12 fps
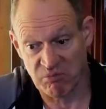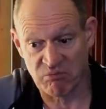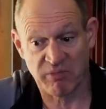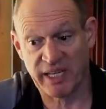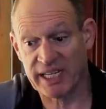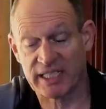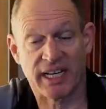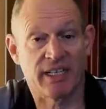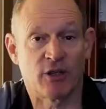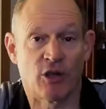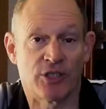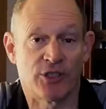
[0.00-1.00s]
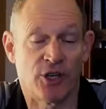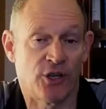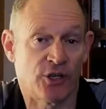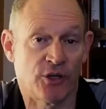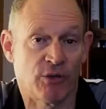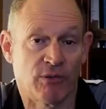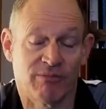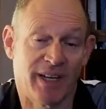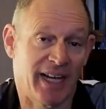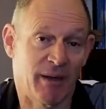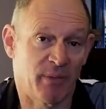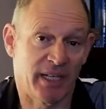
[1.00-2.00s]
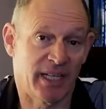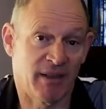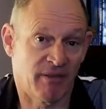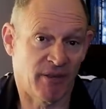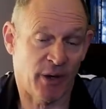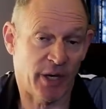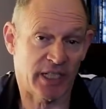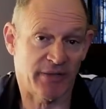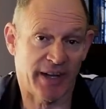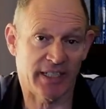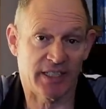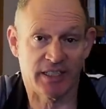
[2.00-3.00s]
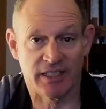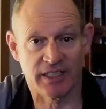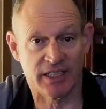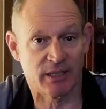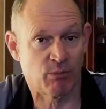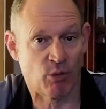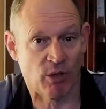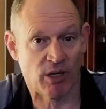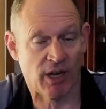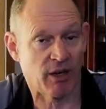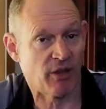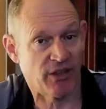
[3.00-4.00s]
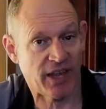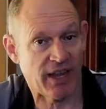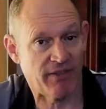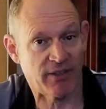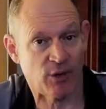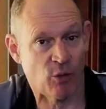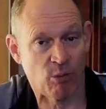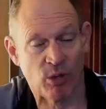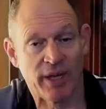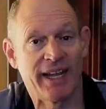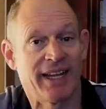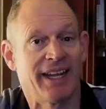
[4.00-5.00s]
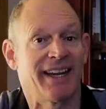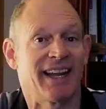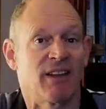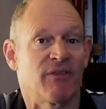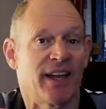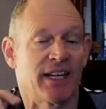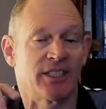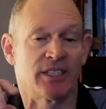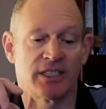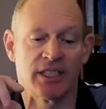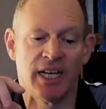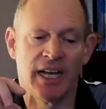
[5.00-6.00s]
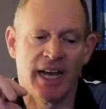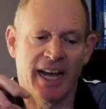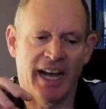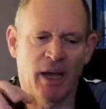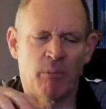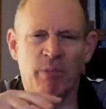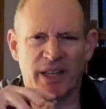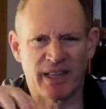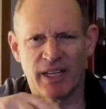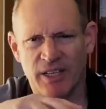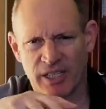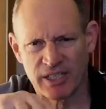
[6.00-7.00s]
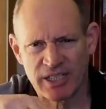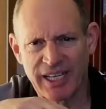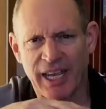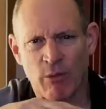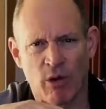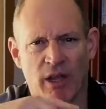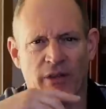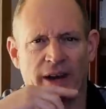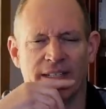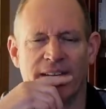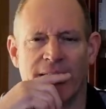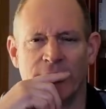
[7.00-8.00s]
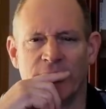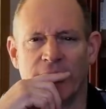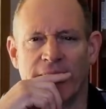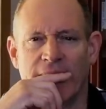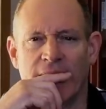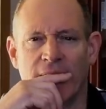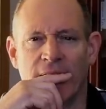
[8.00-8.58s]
yes, unconstitutional. In various fashions, it's borderline on theft or bullying in other fashions, but you can see what they're actually up to here.